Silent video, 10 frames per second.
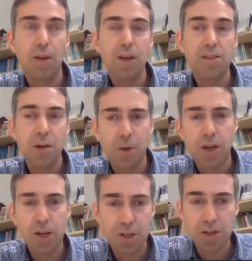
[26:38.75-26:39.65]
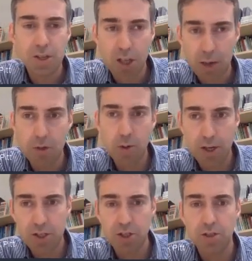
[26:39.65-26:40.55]
examination type
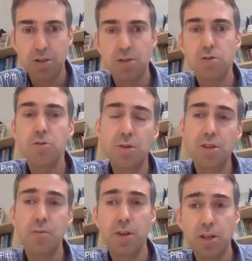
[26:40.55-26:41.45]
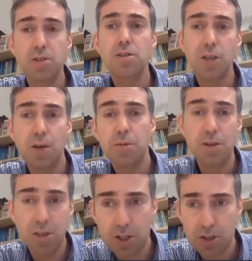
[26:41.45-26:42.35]
questions or examination type
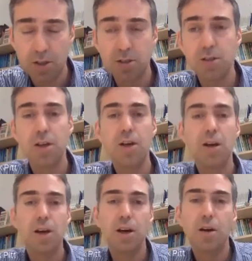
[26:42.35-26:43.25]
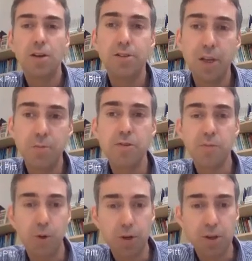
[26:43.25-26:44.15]
conditions at a number
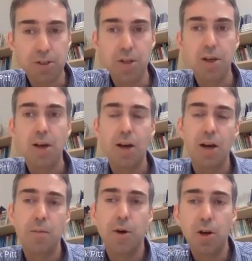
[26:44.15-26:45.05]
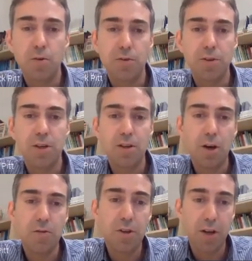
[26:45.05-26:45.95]
of points over the
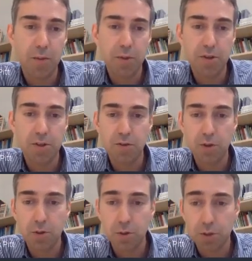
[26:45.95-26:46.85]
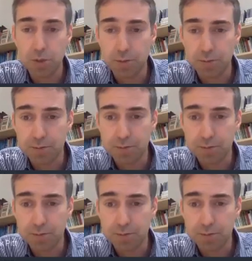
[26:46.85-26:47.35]
9 months of the course.